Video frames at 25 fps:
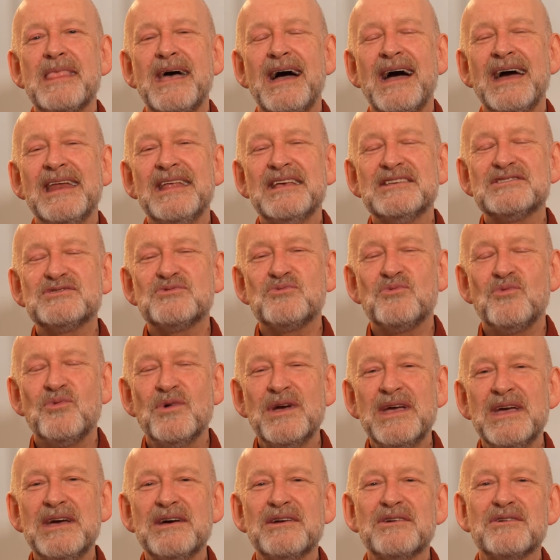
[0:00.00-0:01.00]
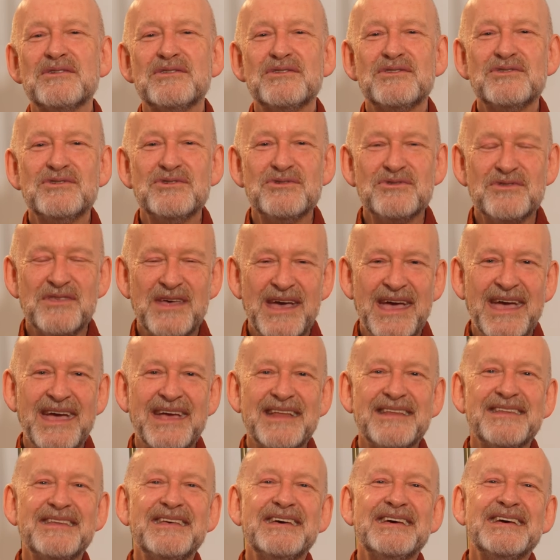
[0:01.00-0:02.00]
and it's where you
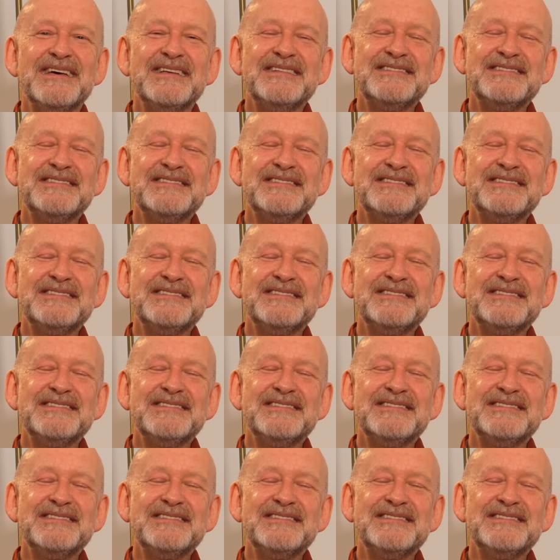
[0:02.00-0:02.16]
then